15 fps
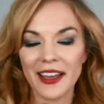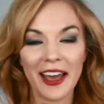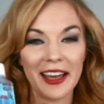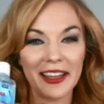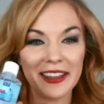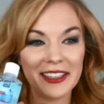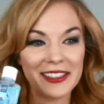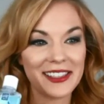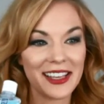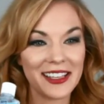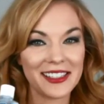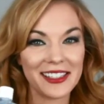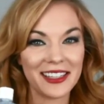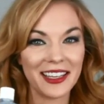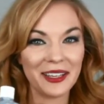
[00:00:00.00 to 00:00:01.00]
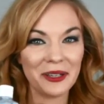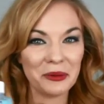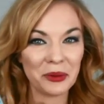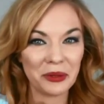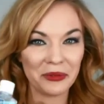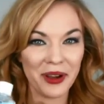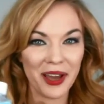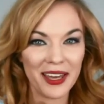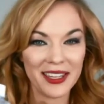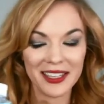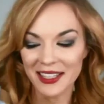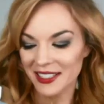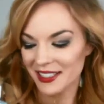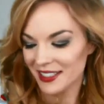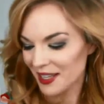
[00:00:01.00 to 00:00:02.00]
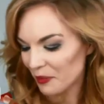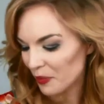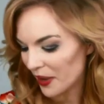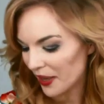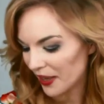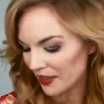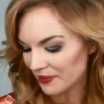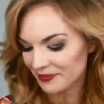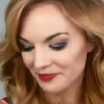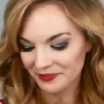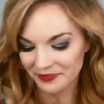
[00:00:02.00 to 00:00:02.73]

A necessity when riding the subway,